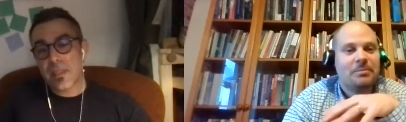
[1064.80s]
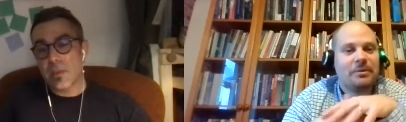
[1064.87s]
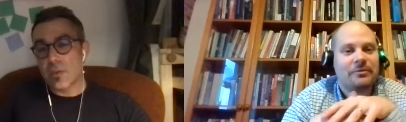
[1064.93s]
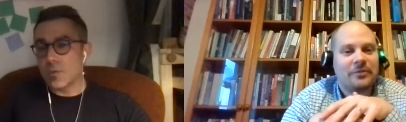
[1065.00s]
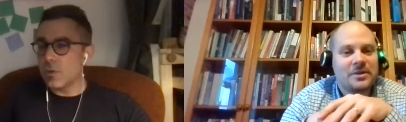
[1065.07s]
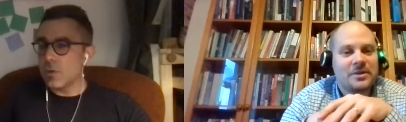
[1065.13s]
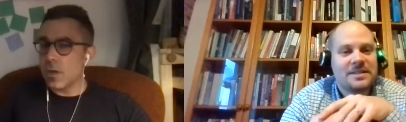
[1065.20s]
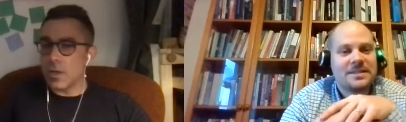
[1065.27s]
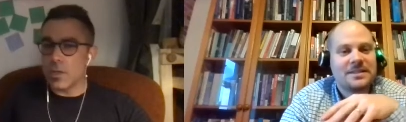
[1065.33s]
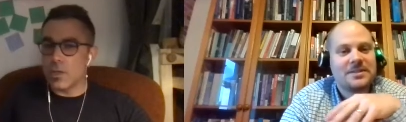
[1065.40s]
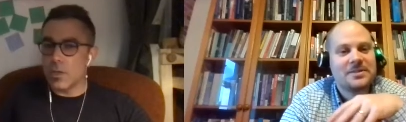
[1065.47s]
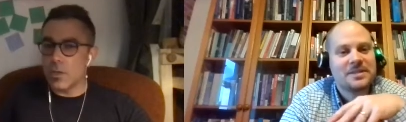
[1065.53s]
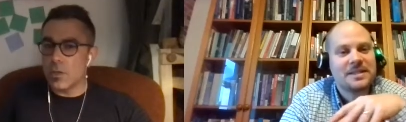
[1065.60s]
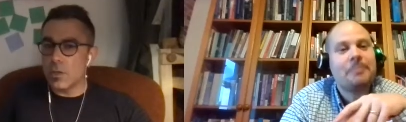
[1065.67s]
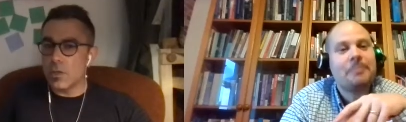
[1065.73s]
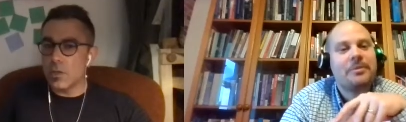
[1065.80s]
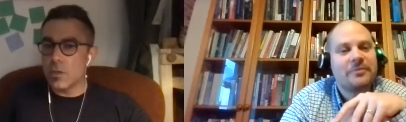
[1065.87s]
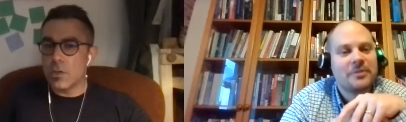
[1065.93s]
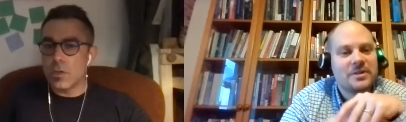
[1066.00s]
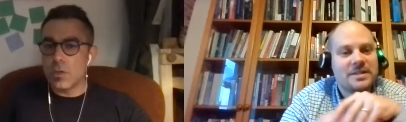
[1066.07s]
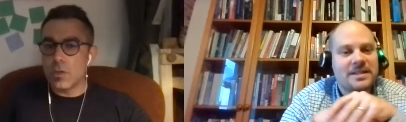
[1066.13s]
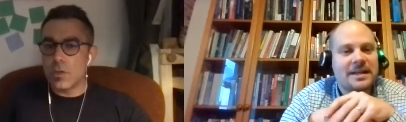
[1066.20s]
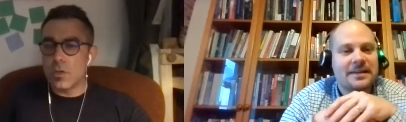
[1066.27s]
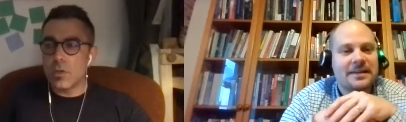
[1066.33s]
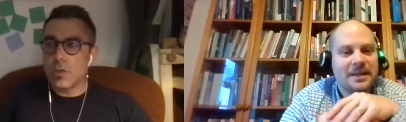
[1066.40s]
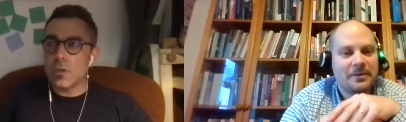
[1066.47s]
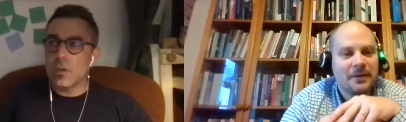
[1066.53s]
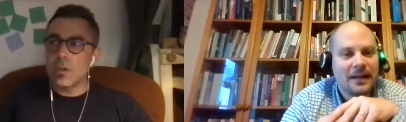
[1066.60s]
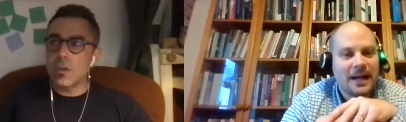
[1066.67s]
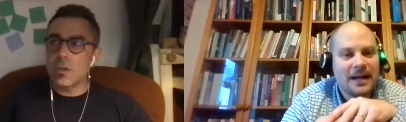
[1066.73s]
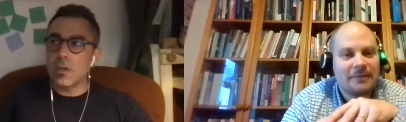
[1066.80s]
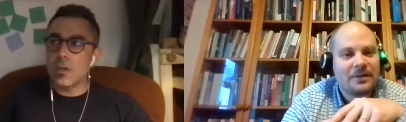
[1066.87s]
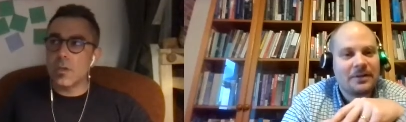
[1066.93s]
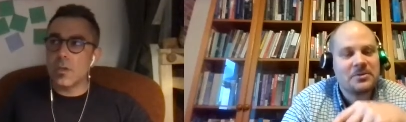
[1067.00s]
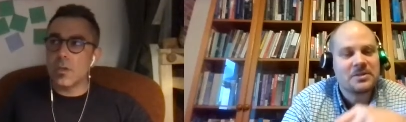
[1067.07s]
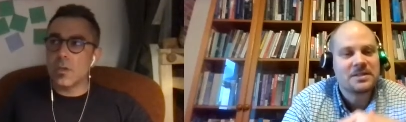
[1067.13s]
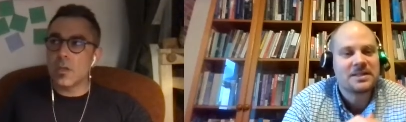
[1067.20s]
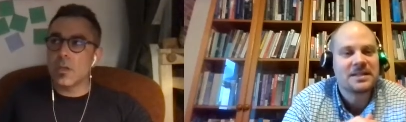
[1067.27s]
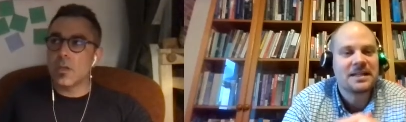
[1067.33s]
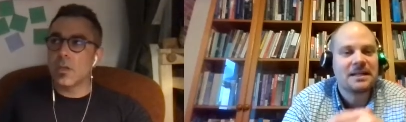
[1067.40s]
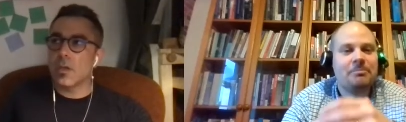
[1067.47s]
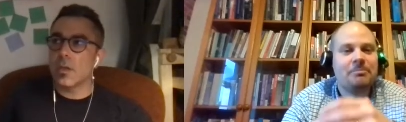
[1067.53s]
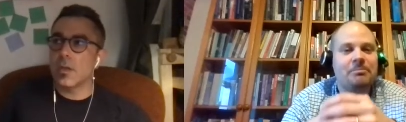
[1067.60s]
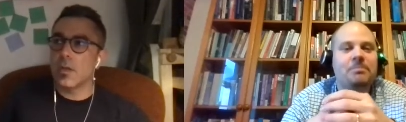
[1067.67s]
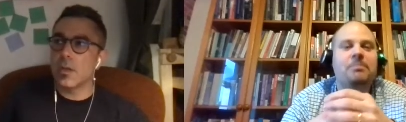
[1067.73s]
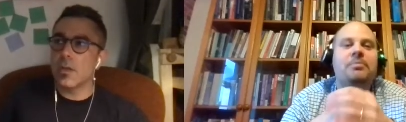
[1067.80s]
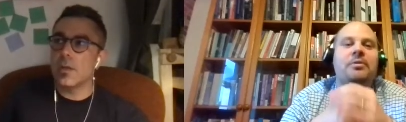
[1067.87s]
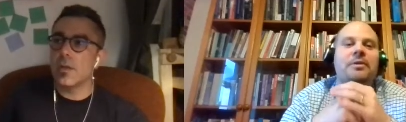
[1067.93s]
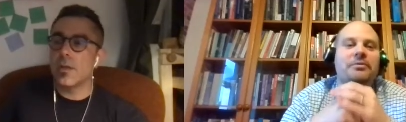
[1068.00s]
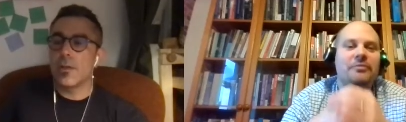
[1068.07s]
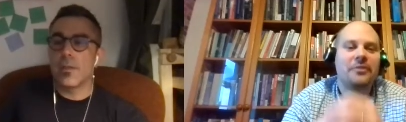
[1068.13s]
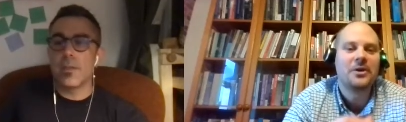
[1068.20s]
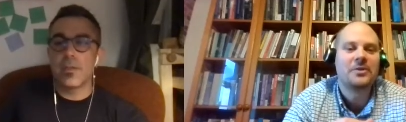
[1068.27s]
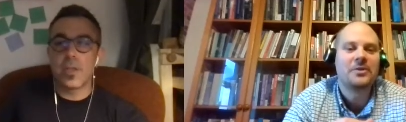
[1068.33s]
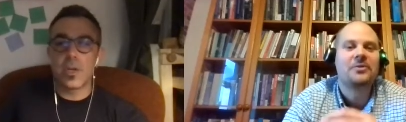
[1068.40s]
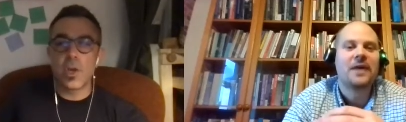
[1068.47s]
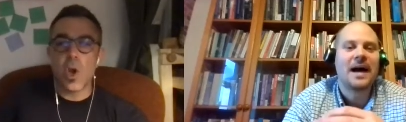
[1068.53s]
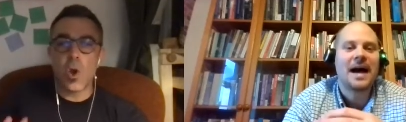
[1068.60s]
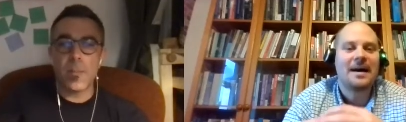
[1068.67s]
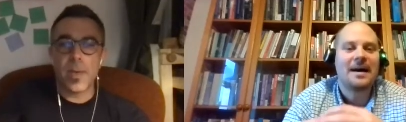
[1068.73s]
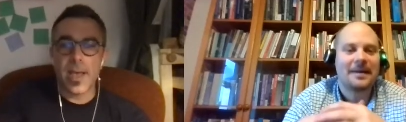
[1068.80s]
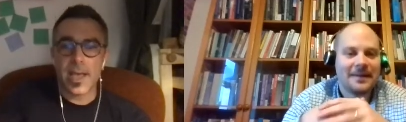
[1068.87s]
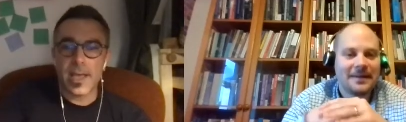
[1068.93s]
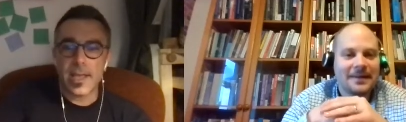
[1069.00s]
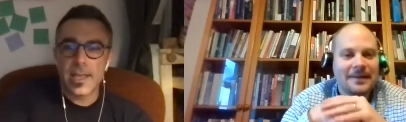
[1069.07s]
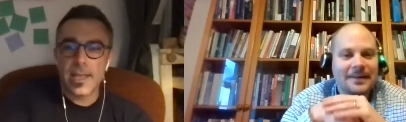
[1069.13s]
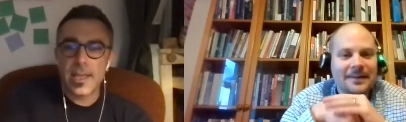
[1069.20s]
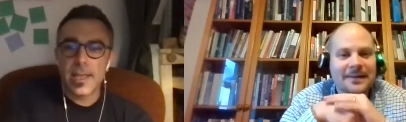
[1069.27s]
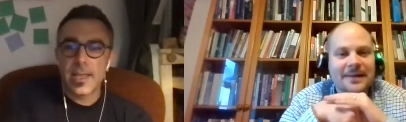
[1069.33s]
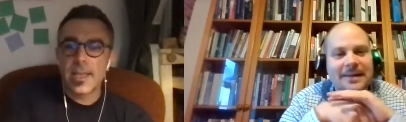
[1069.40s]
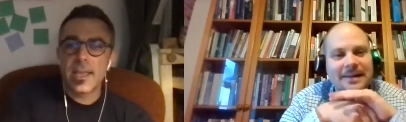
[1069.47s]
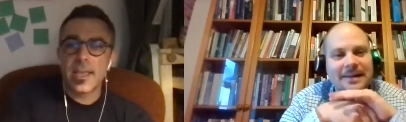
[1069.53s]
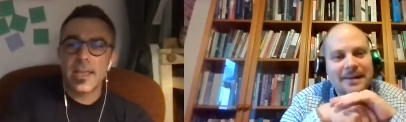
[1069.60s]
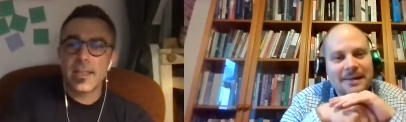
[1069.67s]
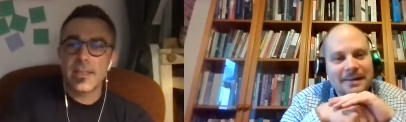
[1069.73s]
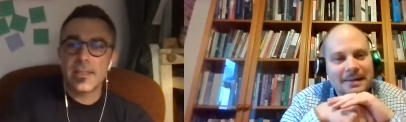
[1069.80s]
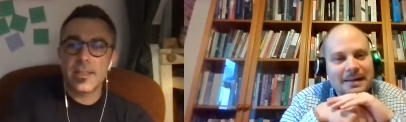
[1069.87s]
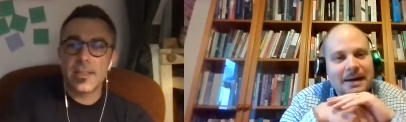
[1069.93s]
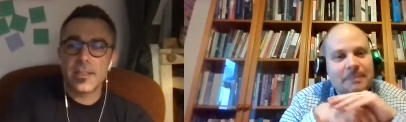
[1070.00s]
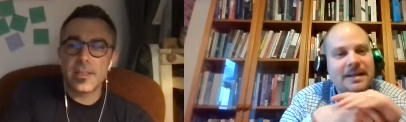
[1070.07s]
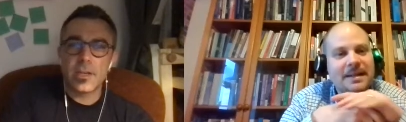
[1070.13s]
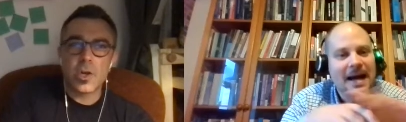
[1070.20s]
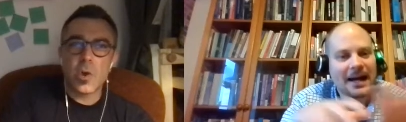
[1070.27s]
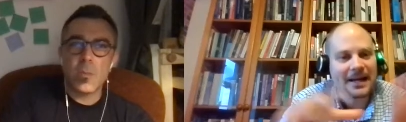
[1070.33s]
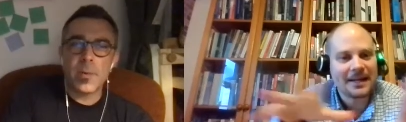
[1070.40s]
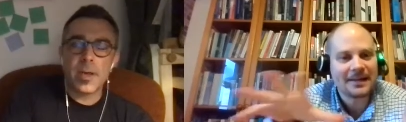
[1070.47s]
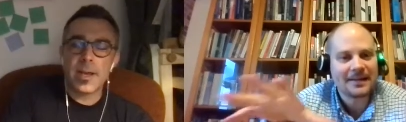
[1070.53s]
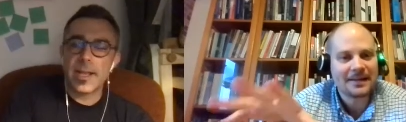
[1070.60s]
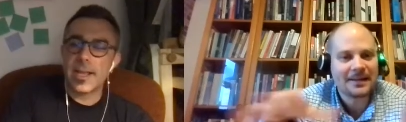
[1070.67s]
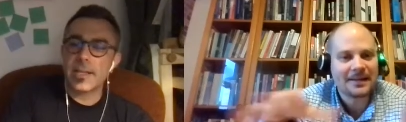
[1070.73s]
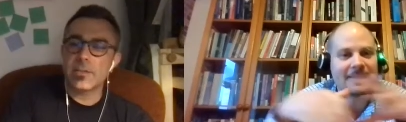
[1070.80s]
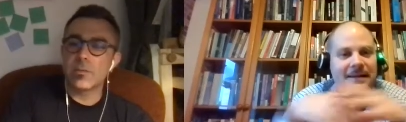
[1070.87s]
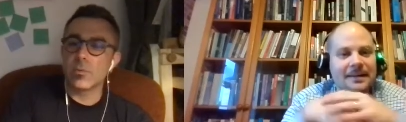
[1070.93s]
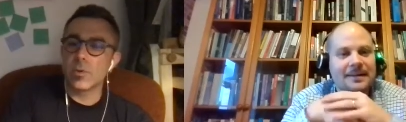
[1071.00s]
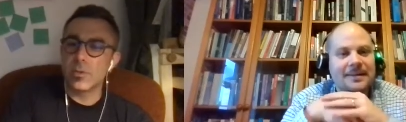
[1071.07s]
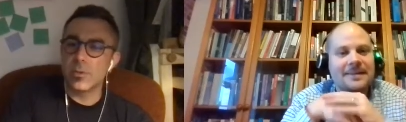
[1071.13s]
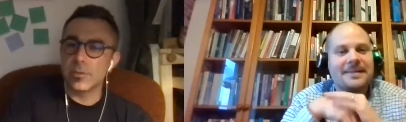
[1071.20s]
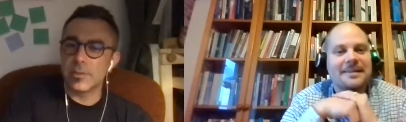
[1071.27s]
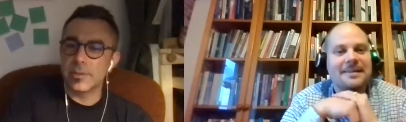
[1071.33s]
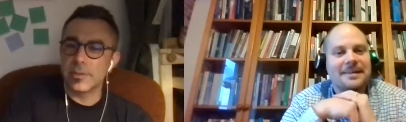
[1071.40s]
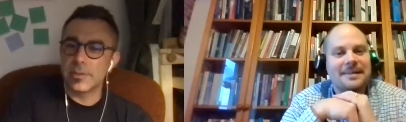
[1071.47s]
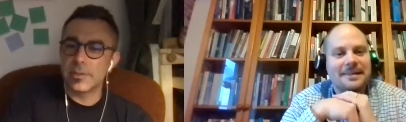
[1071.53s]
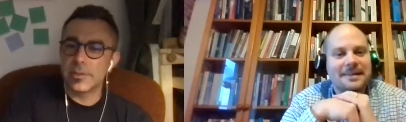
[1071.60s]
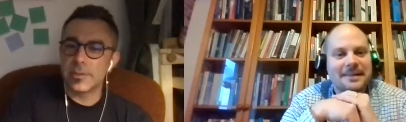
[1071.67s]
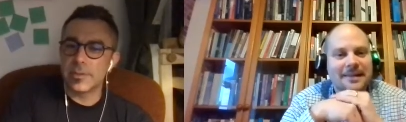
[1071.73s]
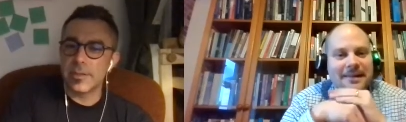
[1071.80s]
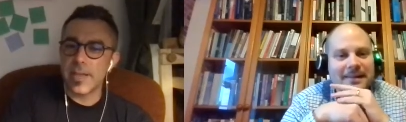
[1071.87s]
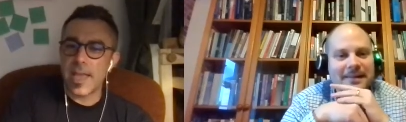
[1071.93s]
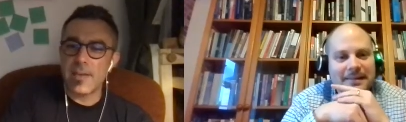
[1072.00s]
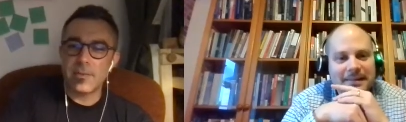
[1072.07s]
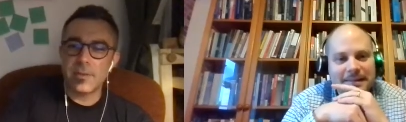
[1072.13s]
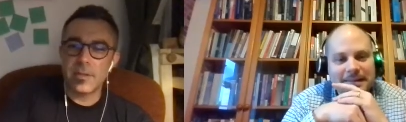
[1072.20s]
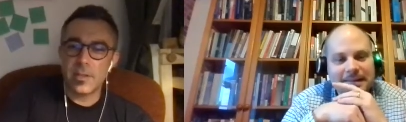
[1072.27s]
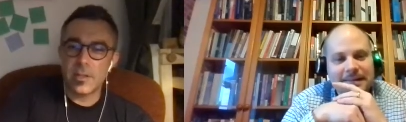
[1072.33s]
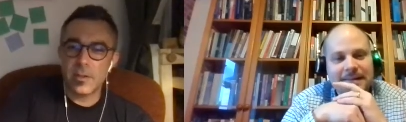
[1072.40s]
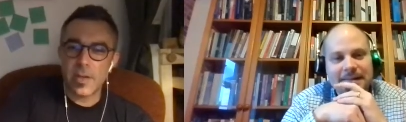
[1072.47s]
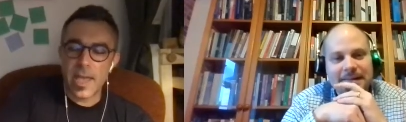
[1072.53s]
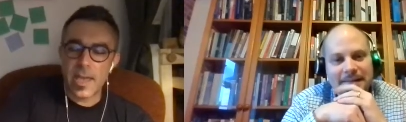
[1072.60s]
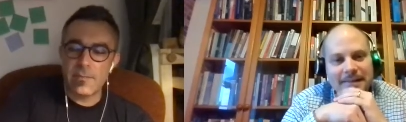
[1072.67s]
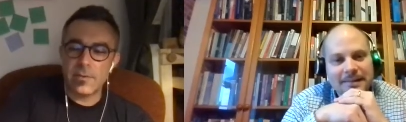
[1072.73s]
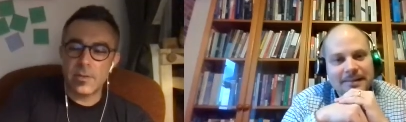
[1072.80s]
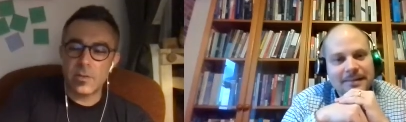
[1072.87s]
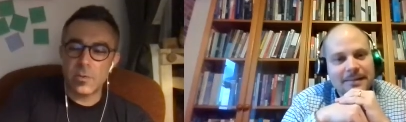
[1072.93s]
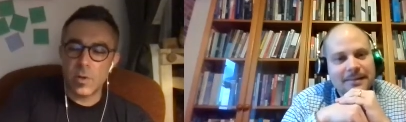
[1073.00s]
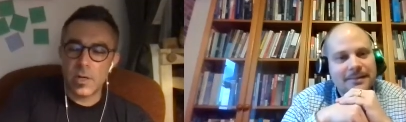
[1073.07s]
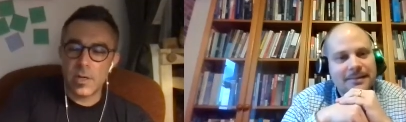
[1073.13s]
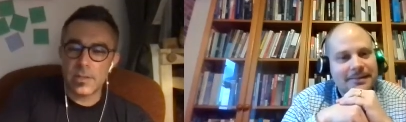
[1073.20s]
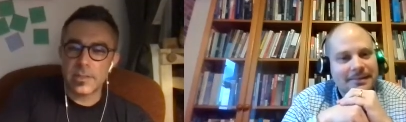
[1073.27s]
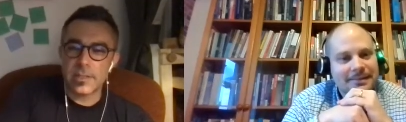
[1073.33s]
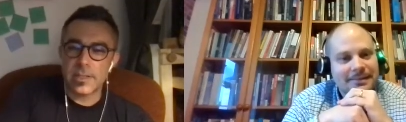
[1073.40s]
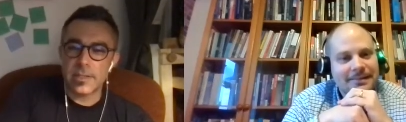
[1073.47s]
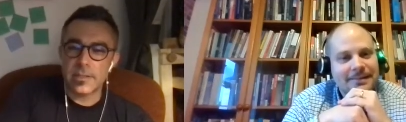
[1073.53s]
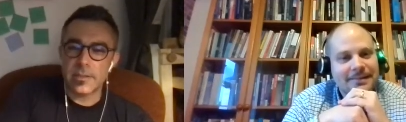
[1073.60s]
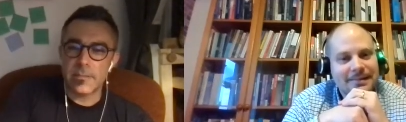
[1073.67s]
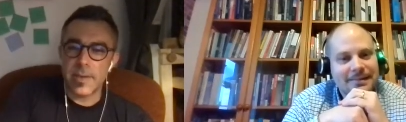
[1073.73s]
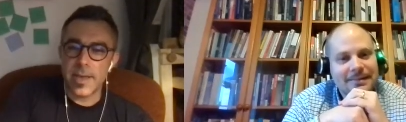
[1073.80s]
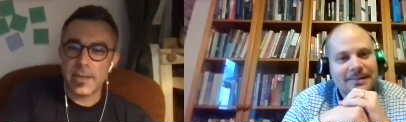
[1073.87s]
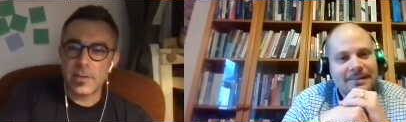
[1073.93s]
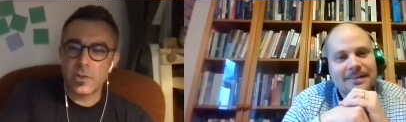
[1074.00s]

Speaker 1: the, prefer
Speaker 2: you, you still prefer sedentary life, and you still prefer
Speaker 1: the nomad.
Speaker 2: Yeah,
Speaker 1: the I mean, nomad has roots. Yeah. Evelyn, Evelyn Waugh says the man